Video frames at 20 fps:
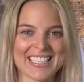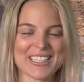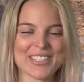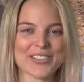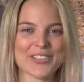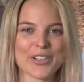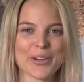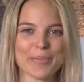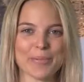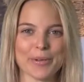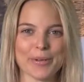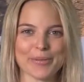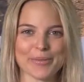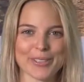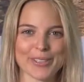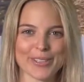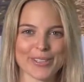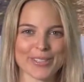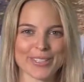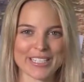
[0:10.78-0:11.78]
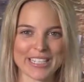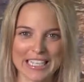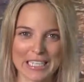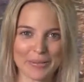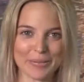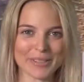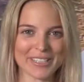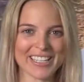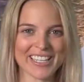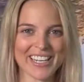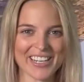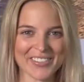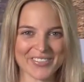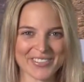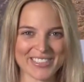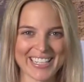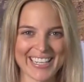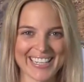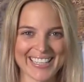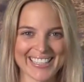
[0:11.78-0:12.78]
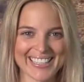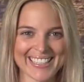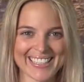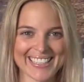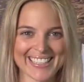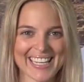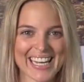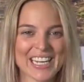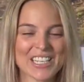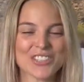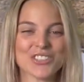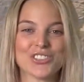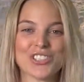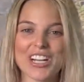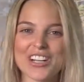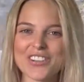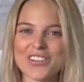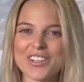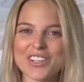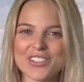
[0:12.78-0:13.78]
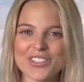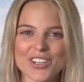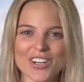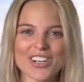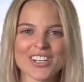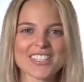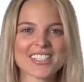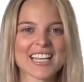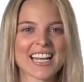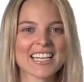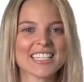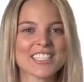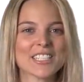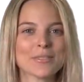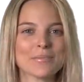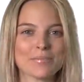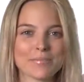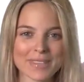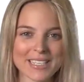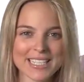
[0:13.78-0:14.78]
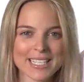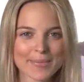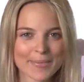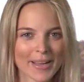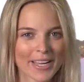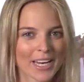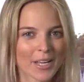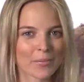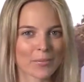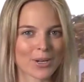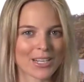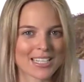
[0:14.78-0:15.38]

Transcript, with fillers: this is your Boomzulu Celebrity Update. January Jones had to miss meeting